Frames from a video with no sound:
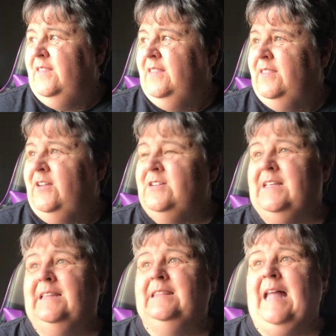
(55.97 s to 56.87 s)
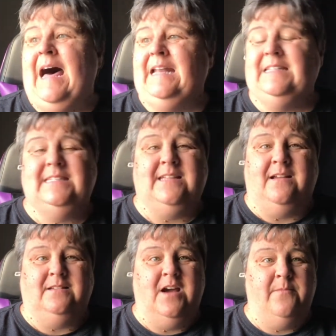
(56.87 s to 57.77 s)
There's a lot of
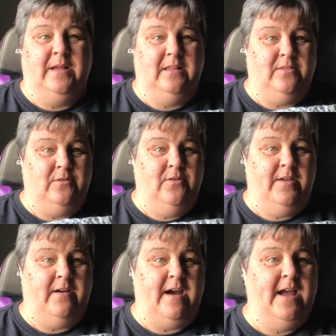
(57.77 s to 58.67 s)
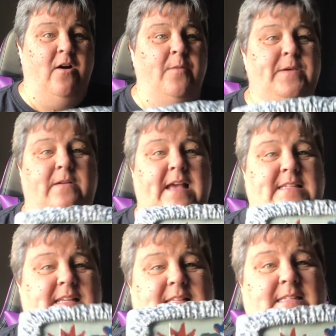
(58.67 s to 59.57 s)
sun coming through there. I hope you guys
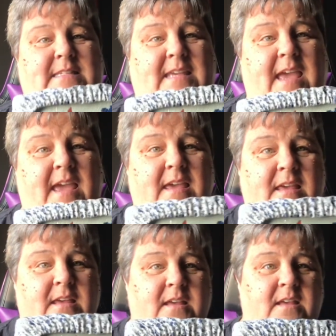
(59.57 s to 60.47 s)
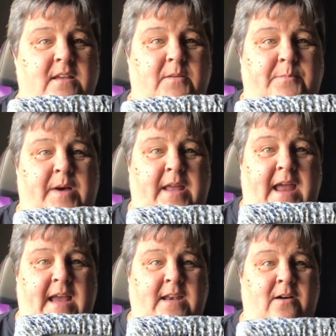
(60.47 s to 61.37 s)
can see, but
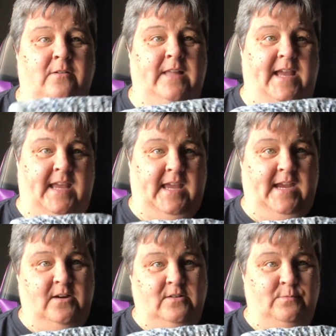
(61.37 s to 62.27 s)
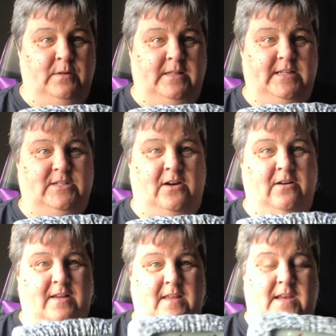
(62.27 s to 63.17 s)
I know like here's really
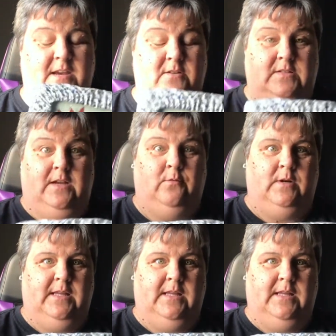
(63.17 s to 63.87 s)
dark and here's like really